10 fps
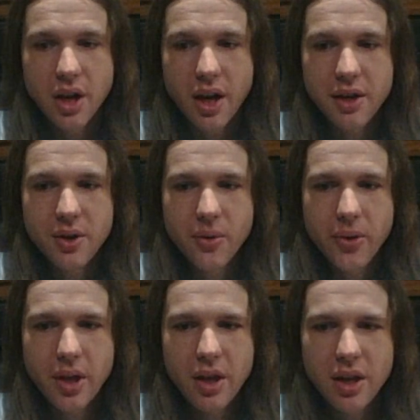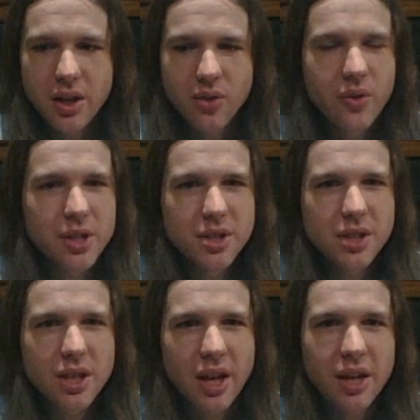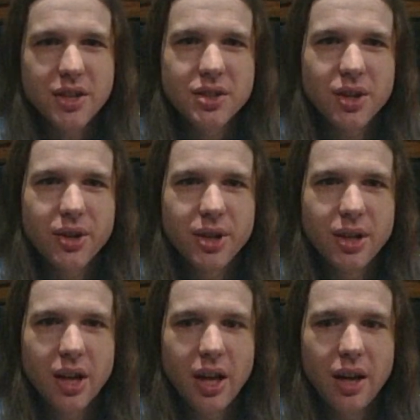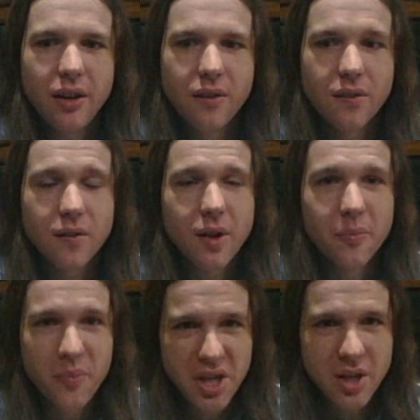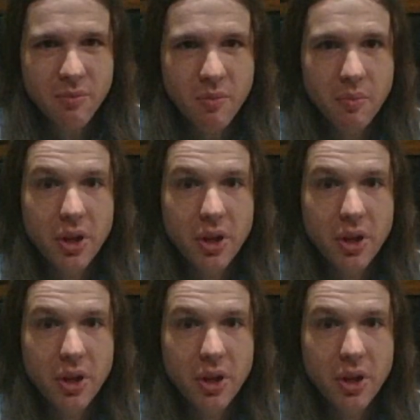I know that it originally kind of started as a meme,